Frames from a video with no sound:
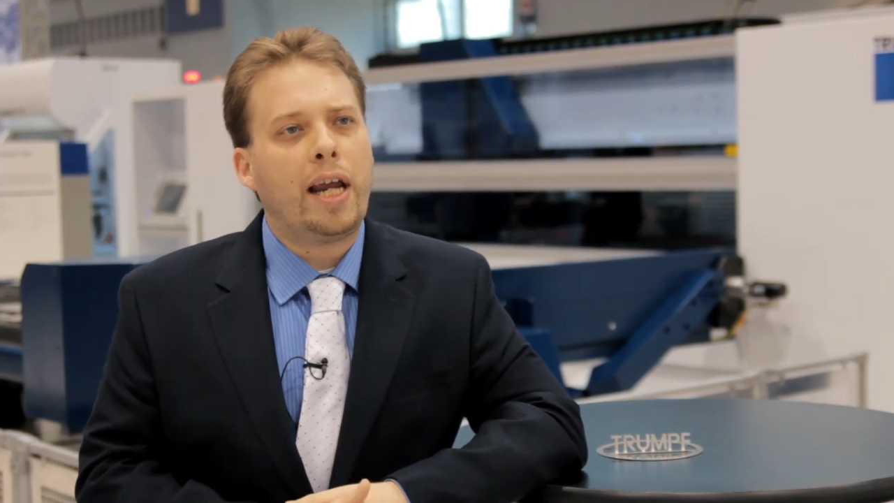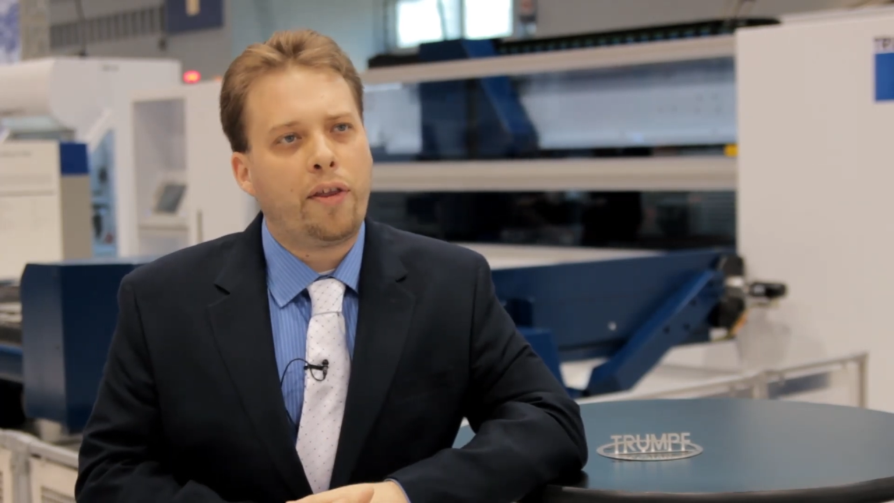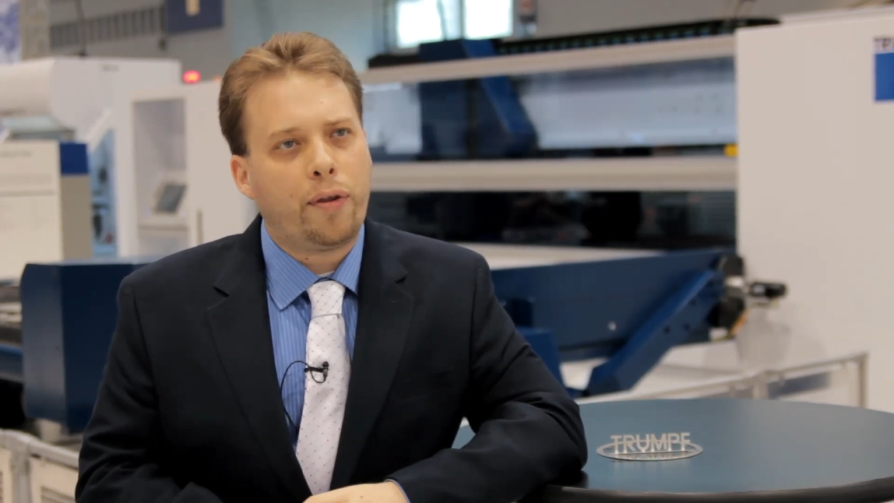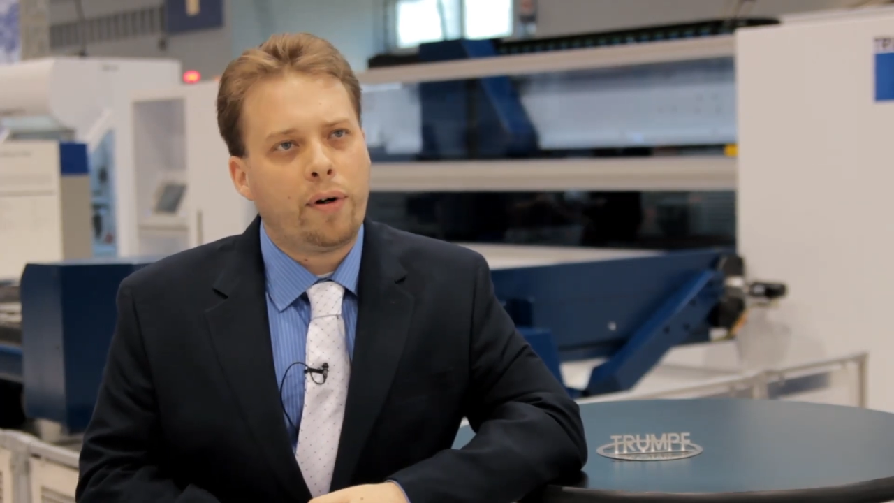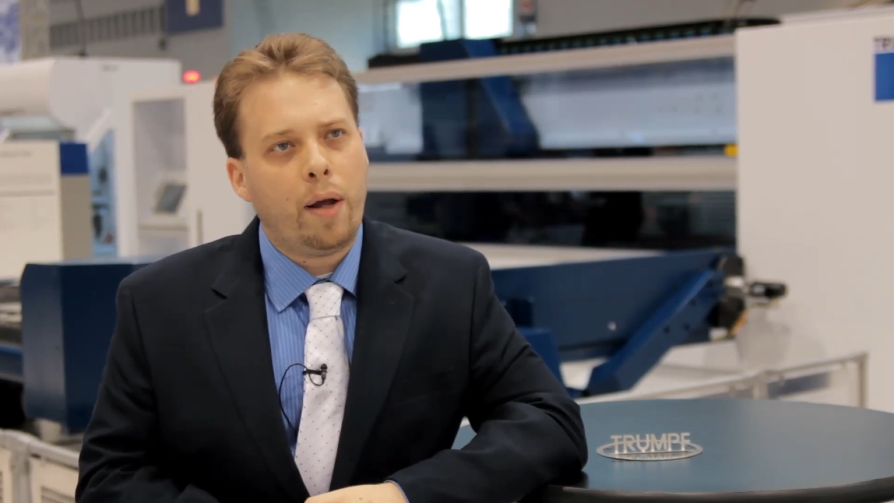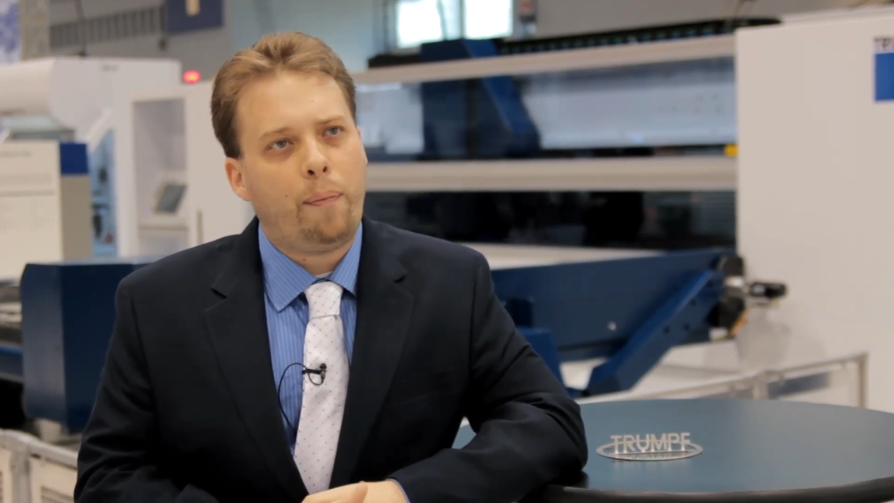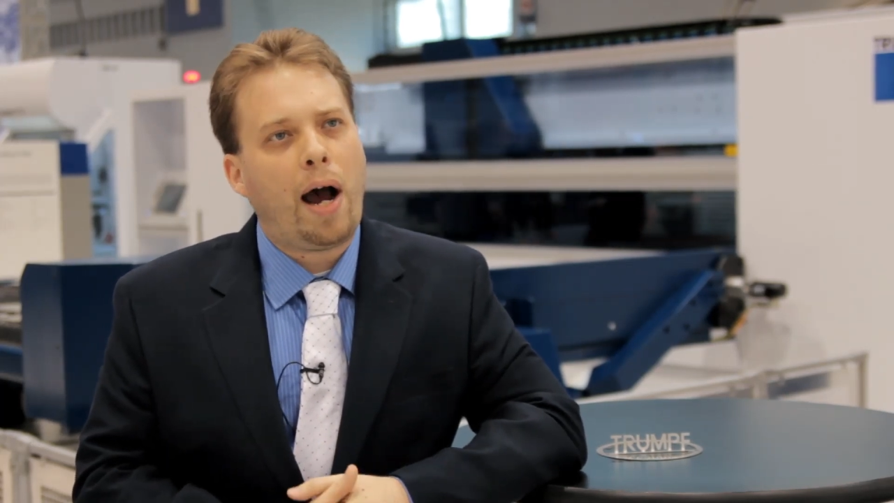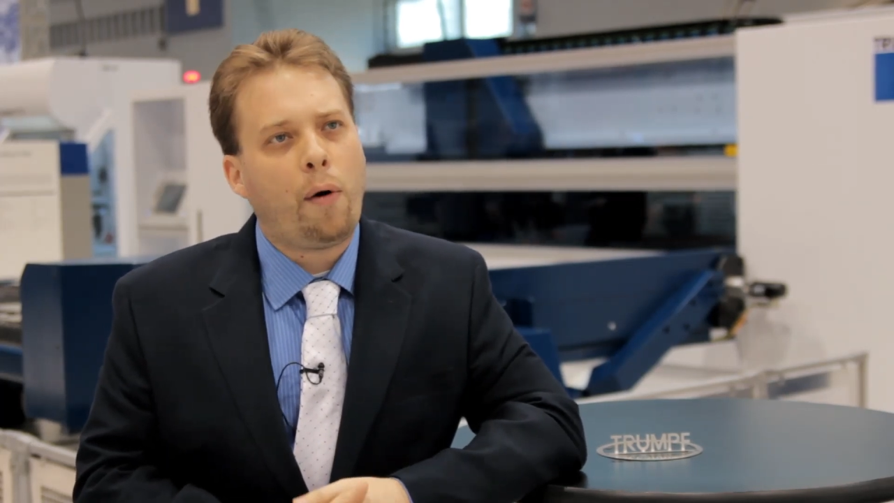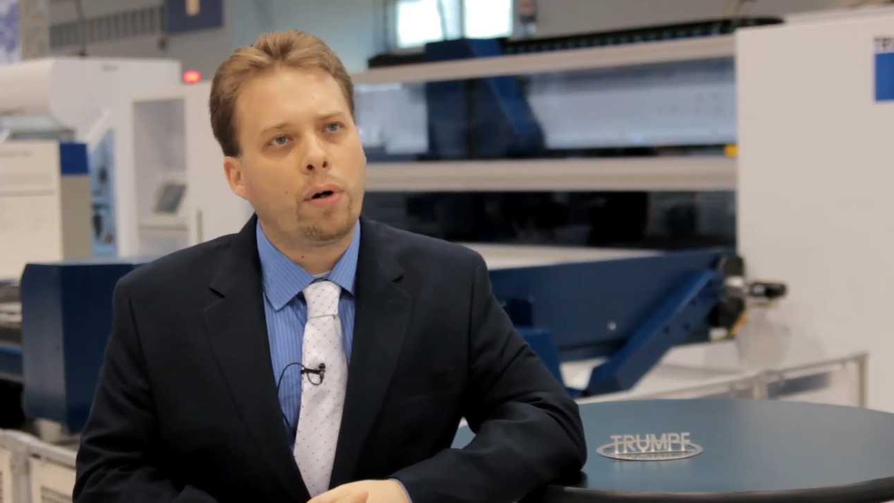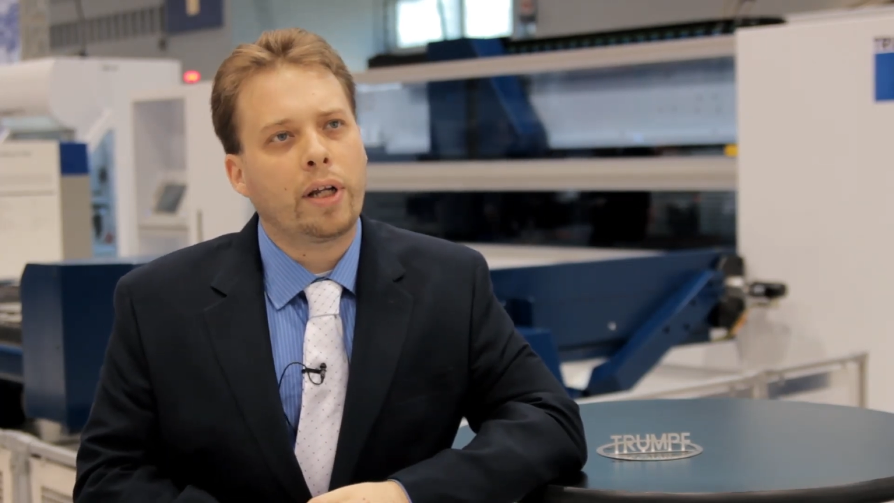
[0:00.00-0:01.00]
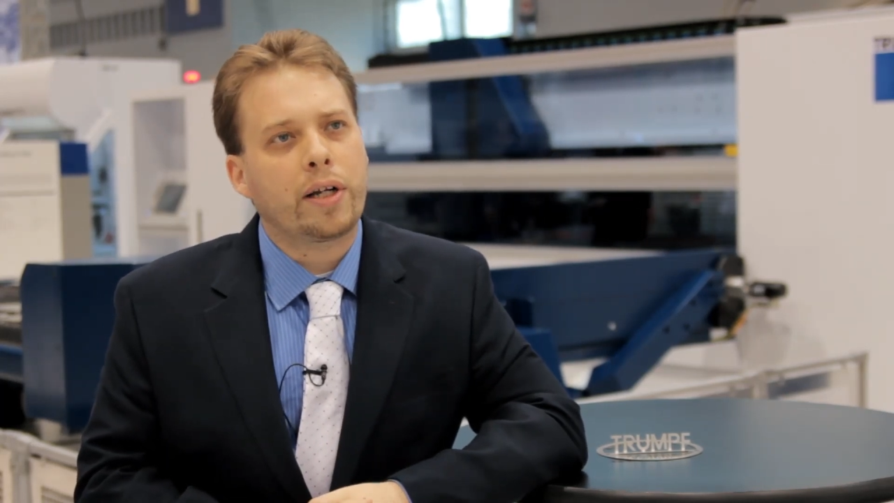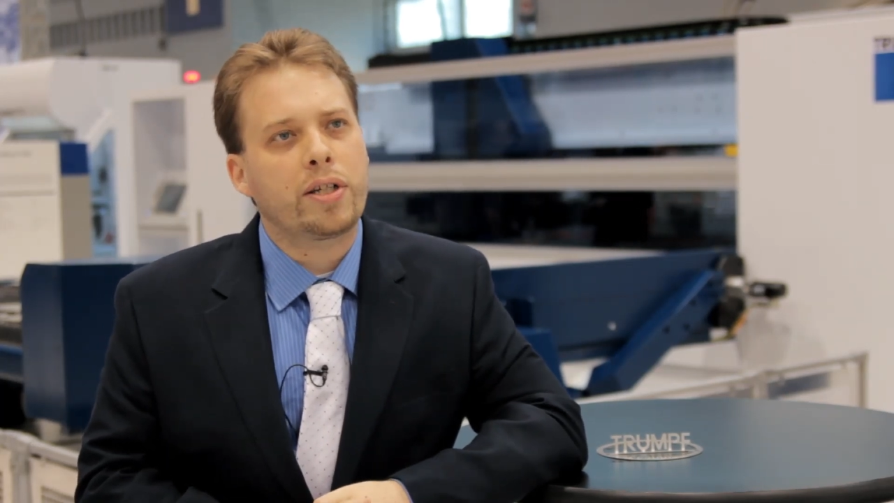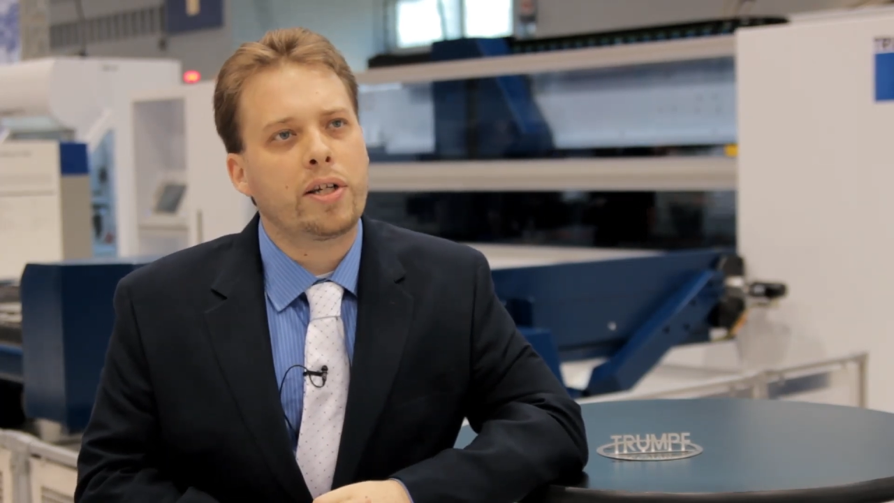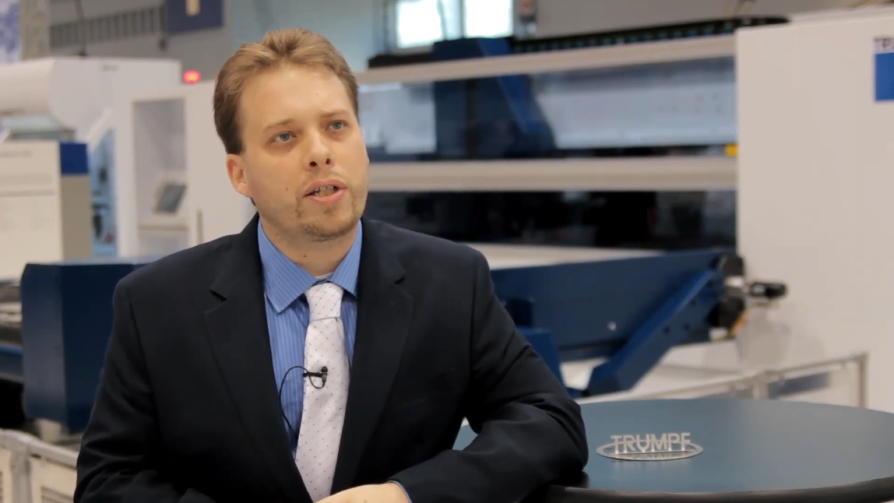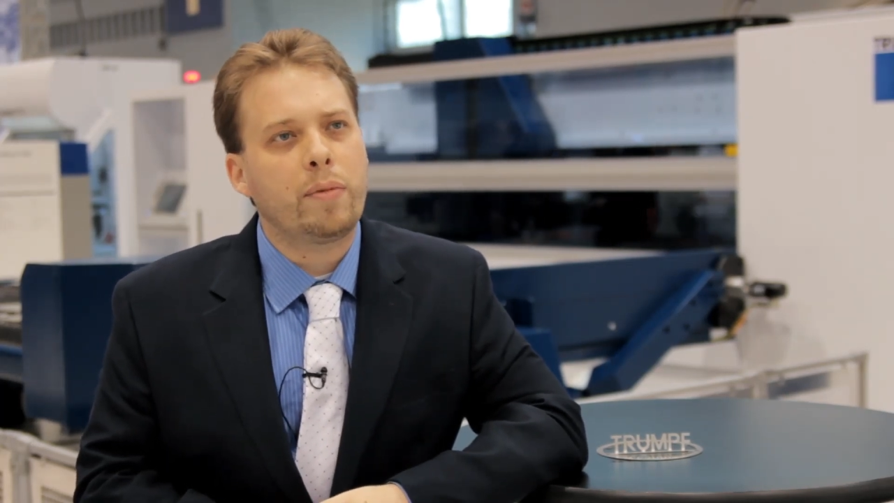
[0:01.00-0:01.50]
Ethernet power link
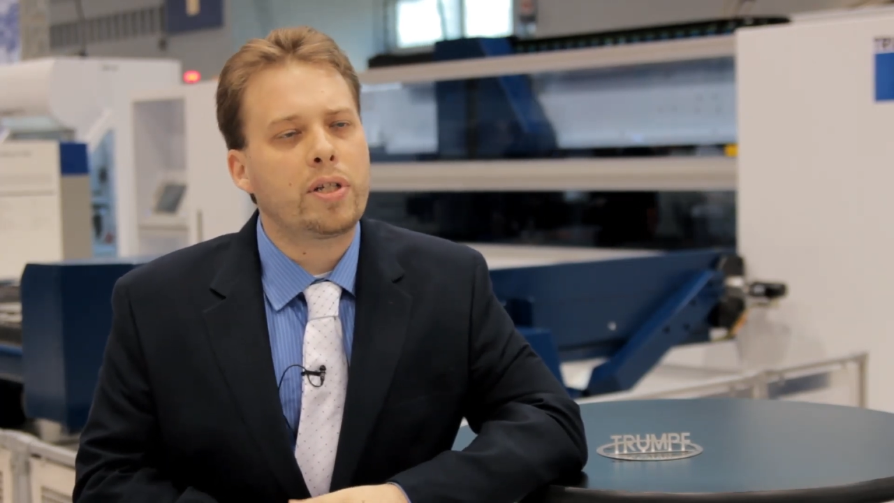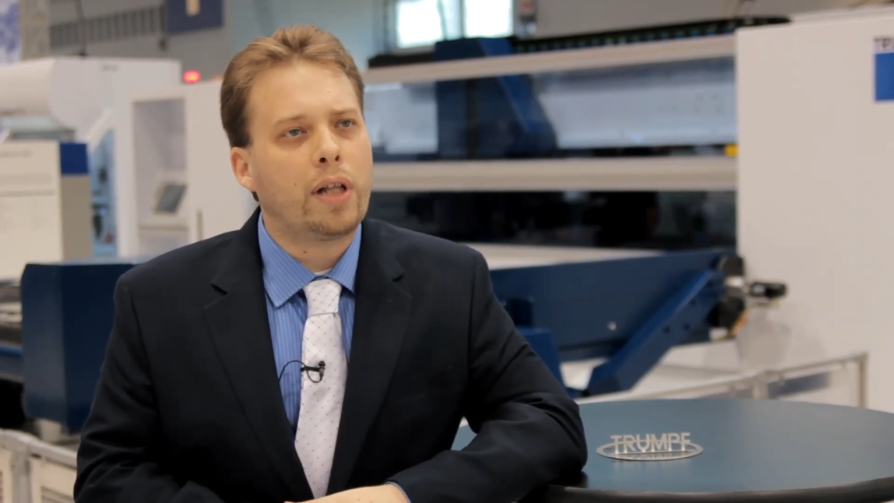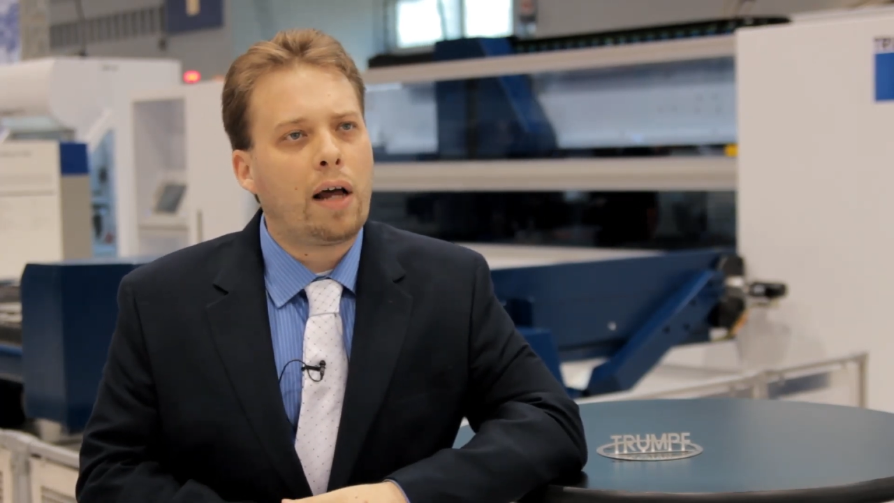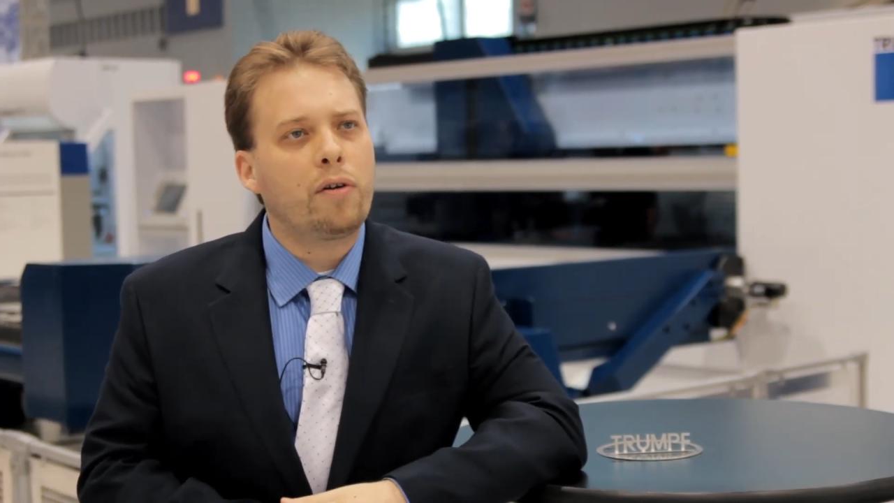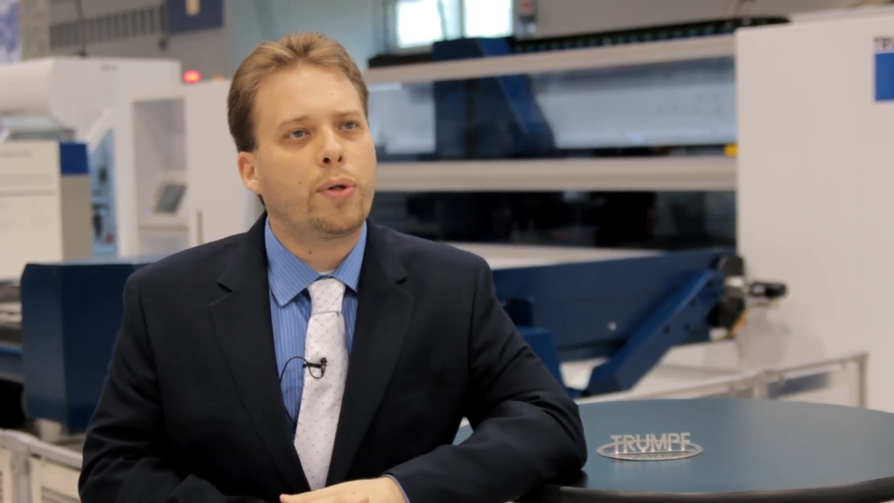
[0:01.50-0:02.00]
system has allowed